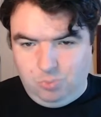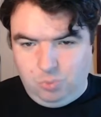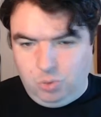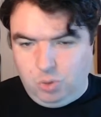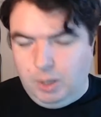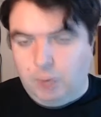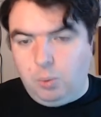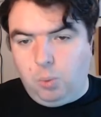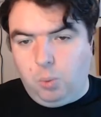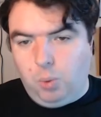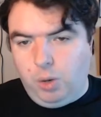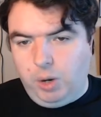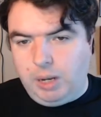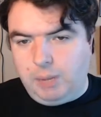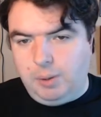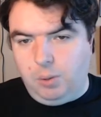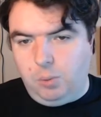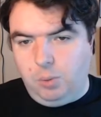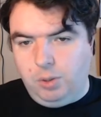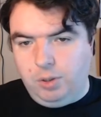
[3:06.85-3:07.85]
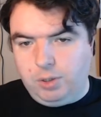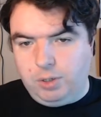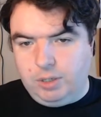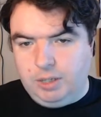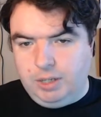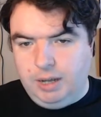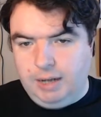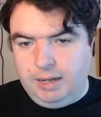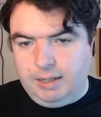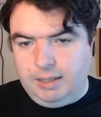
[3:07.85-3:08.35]
then worrying about whether or
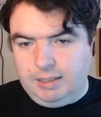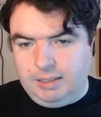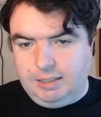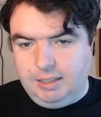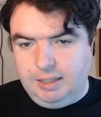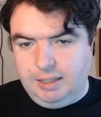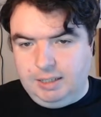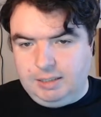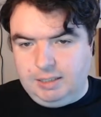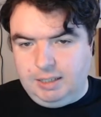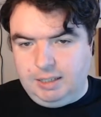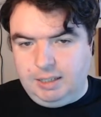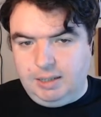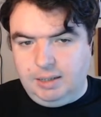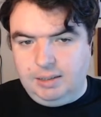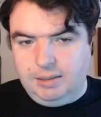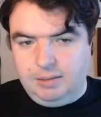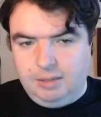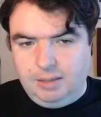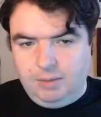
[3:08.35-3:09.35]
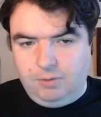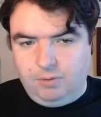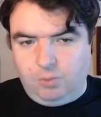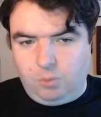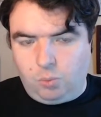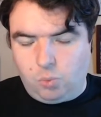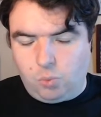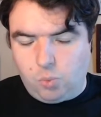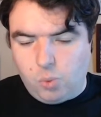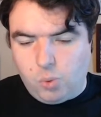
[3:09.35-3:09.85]
not it has any
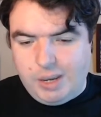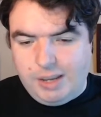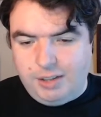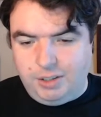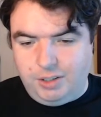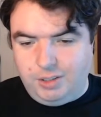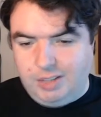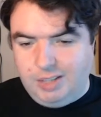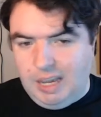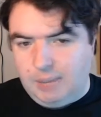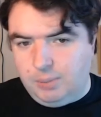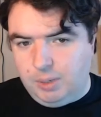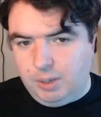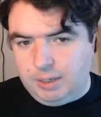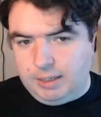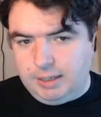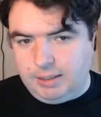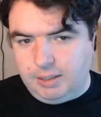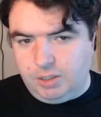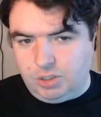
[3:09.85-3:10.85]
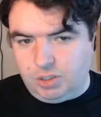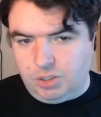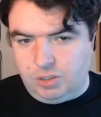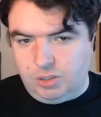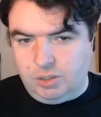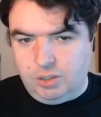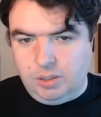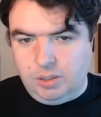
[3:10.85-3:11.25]
real name recognition.